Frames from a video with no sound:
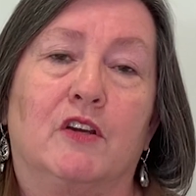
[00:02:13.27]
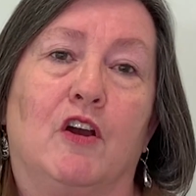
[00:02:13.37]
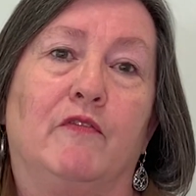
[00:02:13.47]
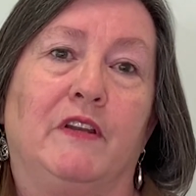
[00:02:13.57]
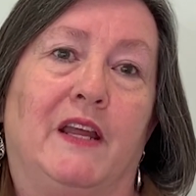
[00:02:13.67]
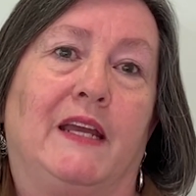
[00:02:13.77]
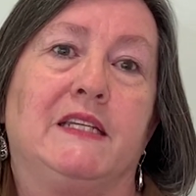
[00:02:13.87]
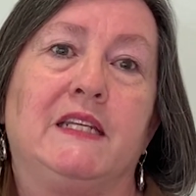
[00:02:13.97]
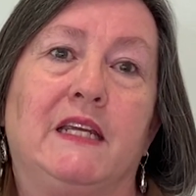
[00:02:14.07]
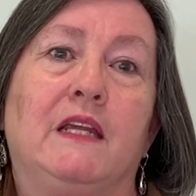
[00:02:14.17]
to
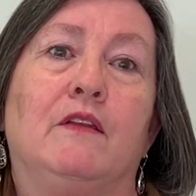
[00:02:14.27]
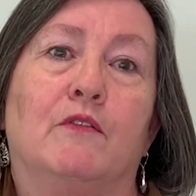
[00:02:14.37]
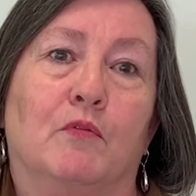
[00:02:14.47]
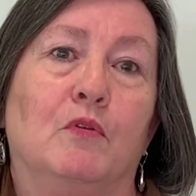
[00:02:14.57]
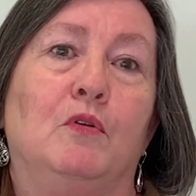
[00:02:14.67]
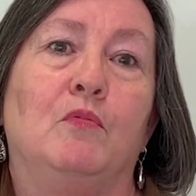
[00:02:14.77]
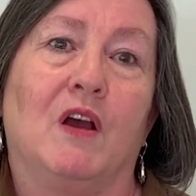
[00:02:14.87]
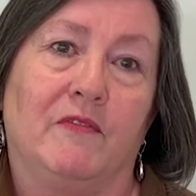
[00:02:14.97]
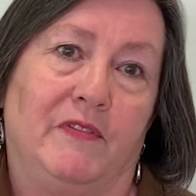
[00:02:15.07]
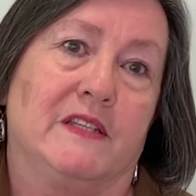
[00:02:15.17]
COVID-19 through
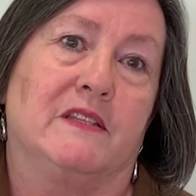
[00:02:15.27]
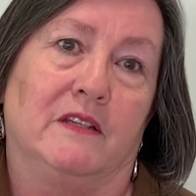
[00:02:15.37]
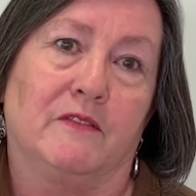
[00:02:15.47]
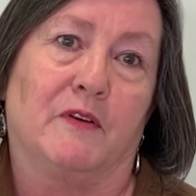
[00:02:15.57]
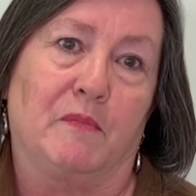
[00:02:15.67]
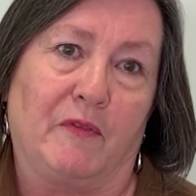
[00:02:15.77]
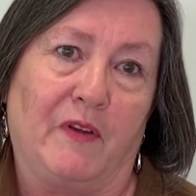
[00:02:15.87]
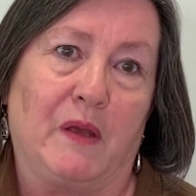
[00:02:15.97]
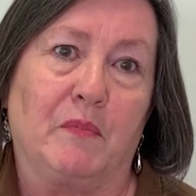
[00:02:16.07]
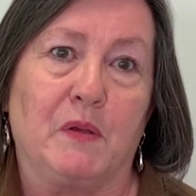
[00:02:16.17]
a visit from a
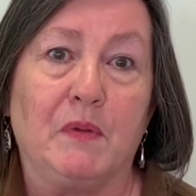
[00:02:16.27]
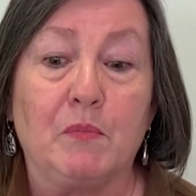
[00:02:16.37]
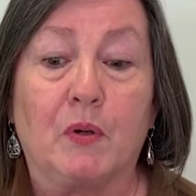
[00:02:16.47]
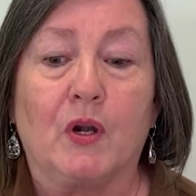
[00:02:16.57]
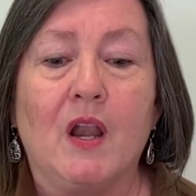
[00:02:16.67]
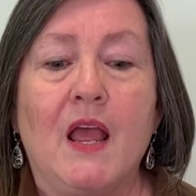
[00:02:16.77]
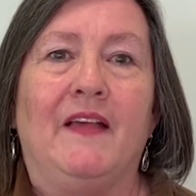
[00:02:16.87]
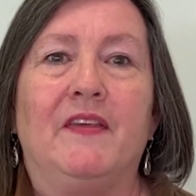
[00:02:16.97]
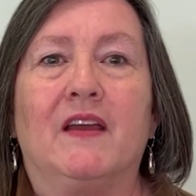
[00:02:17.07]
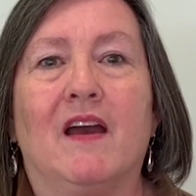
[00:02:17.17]
family member.
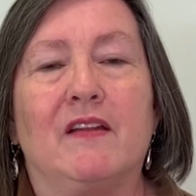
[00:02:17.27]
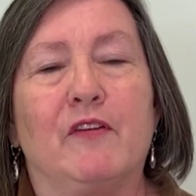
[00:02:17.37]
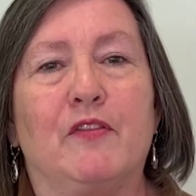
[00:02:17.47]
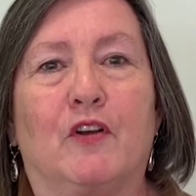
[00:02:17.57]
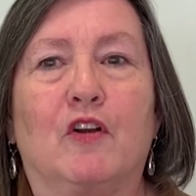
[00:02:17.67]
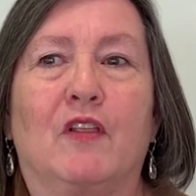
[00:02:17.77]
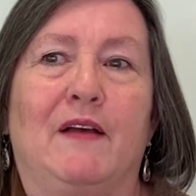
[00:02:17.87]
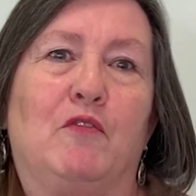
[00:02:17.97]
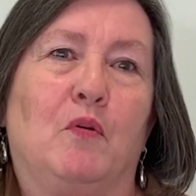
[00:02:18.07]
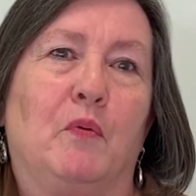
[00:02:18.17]
And then kind of a third
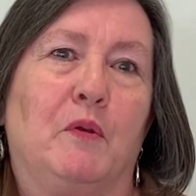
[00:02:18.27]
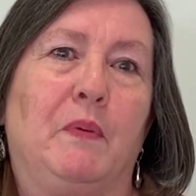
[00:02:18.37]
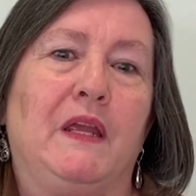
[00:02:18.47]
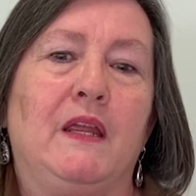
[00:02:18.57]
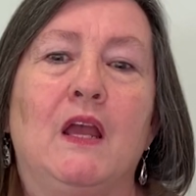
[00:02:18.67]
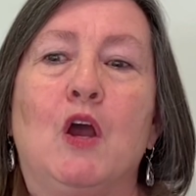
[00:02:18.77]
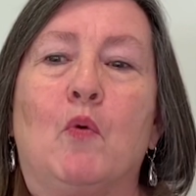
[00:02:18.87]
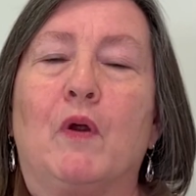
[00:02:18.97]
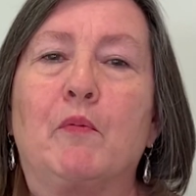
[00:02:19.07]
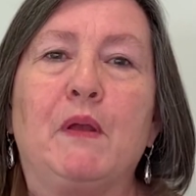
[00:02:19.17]
level would be
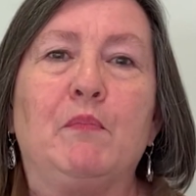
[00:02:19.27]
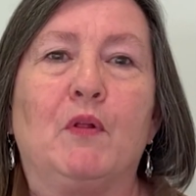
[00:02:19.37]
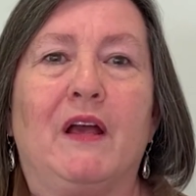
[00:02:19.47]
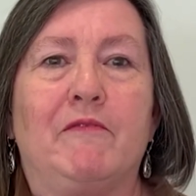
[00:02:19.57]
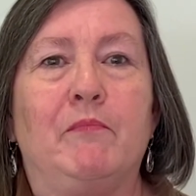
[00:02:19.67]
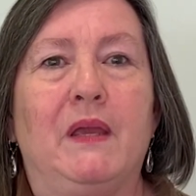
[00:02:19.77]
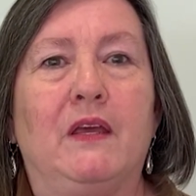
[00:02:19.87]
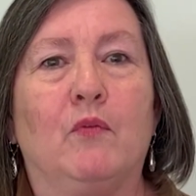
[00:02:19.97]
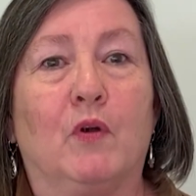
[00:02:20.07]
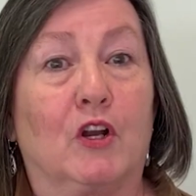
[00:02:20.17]
where people have
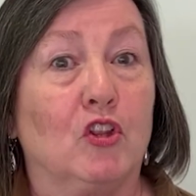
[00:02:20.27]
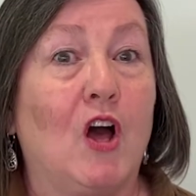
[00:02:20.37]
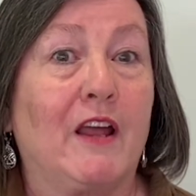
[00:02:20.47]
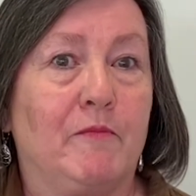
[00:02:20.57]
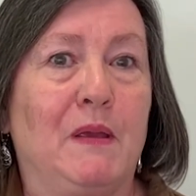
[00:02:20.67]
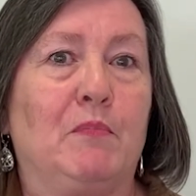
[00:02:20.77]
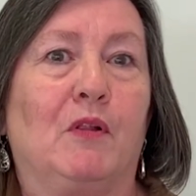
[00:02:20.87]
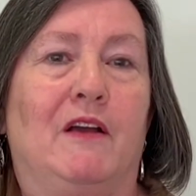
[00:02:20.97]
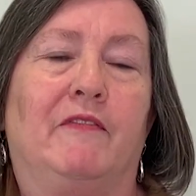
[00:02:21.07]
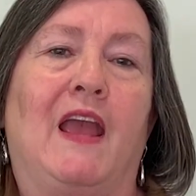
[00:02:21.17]
been, where a lot of
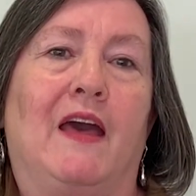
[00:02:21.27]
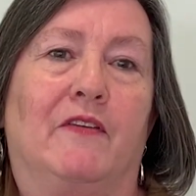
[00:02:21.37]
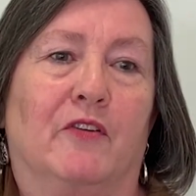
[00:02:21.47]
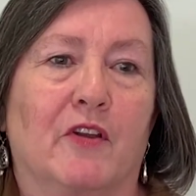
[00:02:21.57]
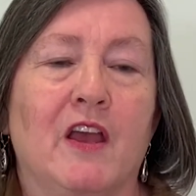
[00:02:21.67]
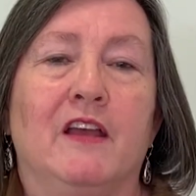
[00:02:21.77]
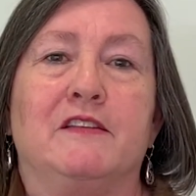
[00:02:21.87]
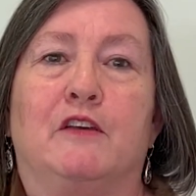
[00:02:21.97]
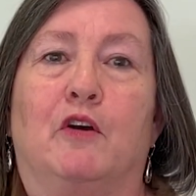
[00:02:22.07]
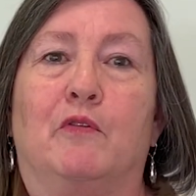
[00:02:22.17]
people have gathered.
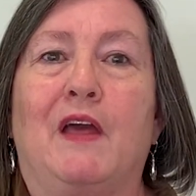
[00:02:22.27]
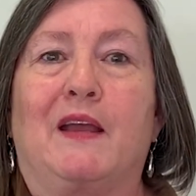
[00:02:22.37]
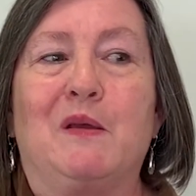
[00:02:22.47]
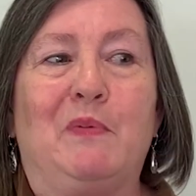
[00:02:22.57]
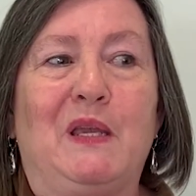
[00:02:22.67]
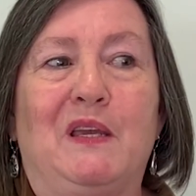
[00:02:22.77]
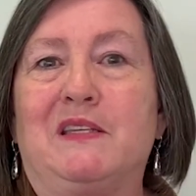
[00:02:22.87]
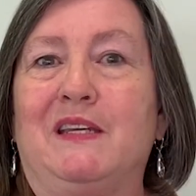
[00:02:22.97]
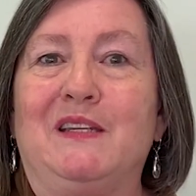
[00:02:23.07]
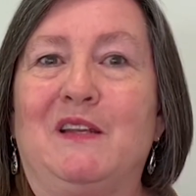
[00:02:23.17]
So that could be
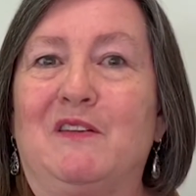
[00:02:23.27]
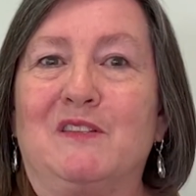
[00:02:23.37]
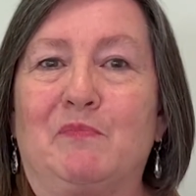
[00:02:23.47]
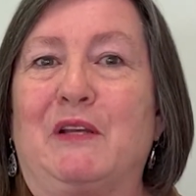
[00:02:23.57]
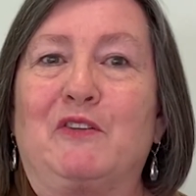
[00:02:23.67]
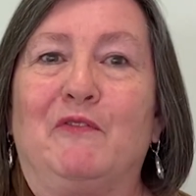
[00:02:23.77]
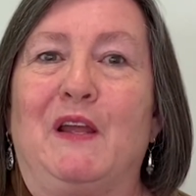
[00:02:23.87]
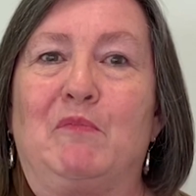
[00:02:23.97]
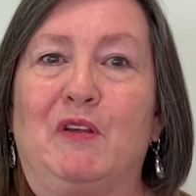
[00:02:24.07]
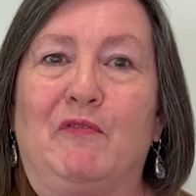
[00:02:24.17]
attending special
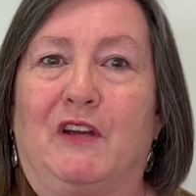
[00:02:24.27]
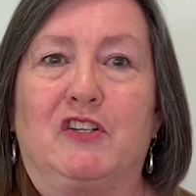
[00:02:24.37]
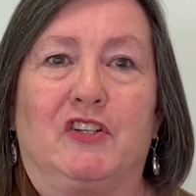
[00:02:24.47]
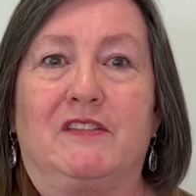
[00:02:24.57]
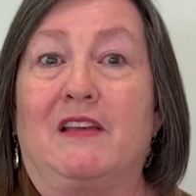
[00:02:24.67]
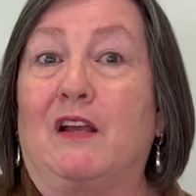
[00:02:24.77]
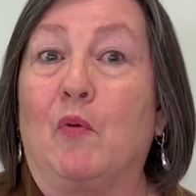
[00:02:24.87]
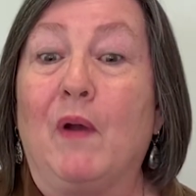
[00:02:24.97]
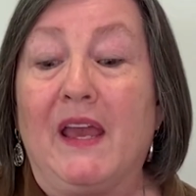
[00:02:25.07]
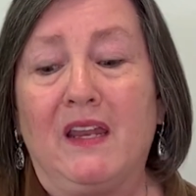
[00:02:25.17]
family functions like a
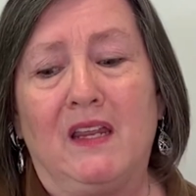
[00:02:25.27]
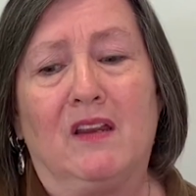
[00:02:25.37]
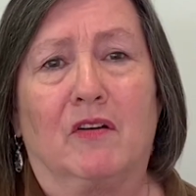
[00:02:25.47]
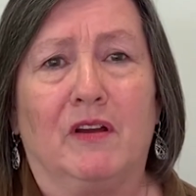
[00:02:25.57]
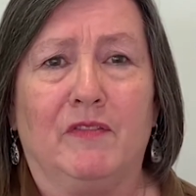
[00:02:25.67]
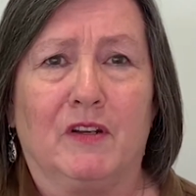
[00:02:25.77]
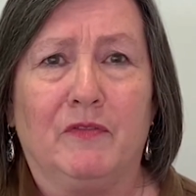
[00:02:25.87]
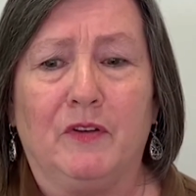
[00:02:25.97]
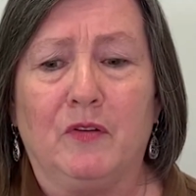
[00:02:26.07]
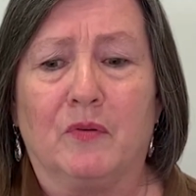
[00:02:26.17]
wedding or even a
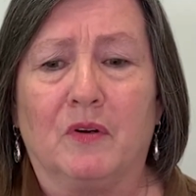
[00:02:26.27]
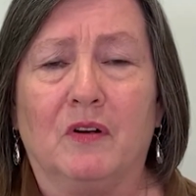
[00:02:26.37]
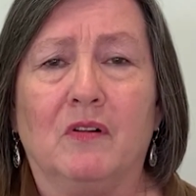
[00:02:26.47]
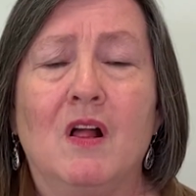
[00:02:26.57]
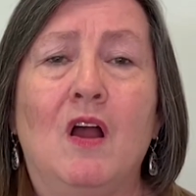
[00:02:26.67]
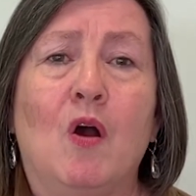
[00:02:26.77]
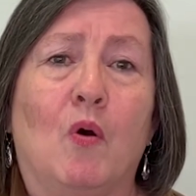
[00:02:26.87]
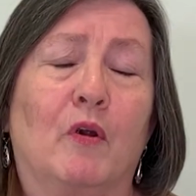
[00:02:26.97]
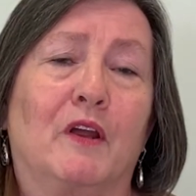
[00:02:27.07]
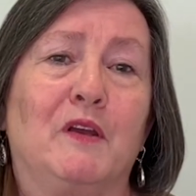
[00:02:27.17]
funeral,
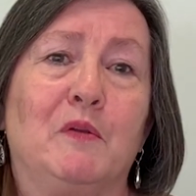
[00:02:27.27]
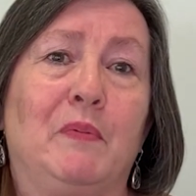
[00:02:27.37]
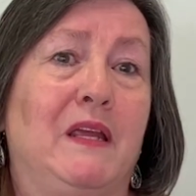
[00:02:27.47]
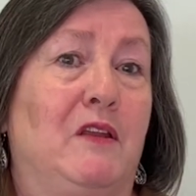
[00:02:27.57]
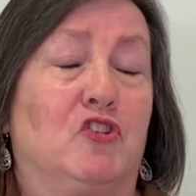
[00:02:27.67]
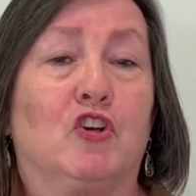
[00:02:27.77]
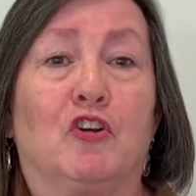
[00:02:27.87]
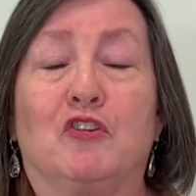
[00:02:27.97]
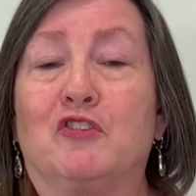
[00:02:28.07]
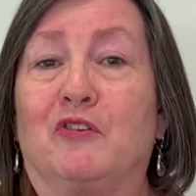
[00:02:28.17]
or it could be
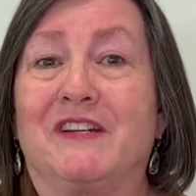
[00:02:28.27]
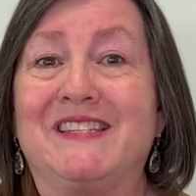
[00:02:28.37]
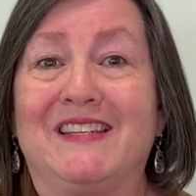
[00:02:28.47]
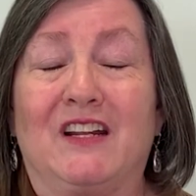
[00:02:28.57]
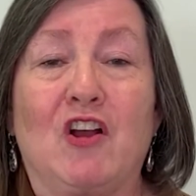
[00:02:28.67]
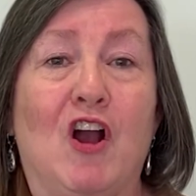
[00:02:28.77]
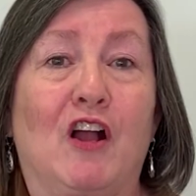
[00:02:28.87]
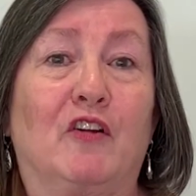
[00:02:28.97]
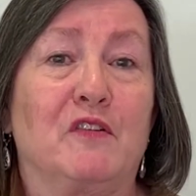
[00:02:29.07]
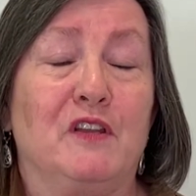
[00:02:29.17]
church or a
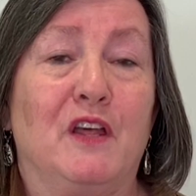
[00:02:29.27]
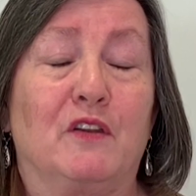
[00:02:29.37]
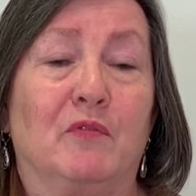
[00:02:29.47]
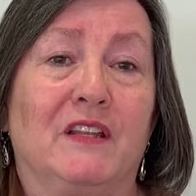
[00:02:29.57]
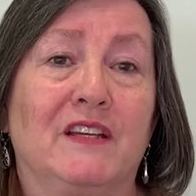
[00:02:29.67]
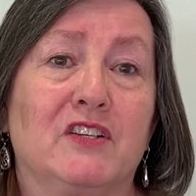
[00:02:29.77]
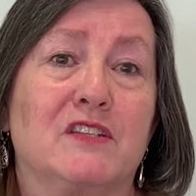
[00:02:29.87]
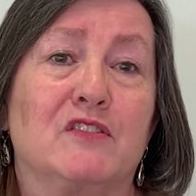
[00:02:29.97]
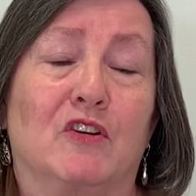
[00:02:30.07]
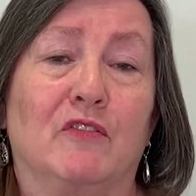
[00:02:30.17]
synagogue or another religious